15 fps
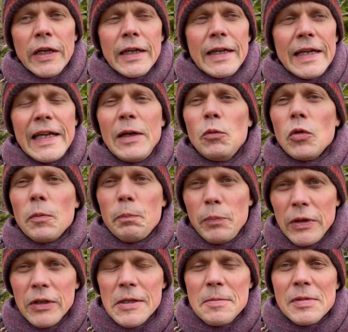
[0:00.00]
he would
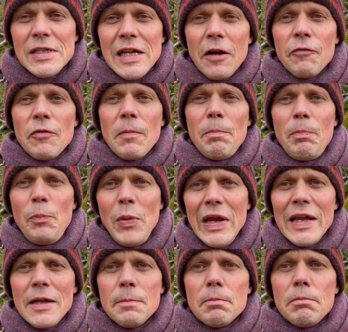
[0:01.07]
build himself a
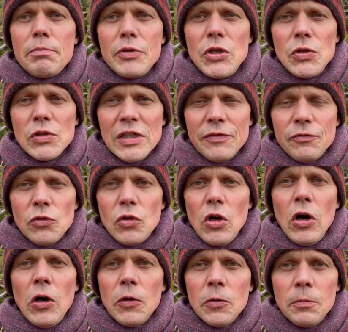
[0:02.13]
big, beautiful
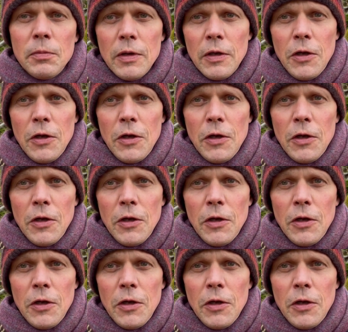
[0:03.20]
home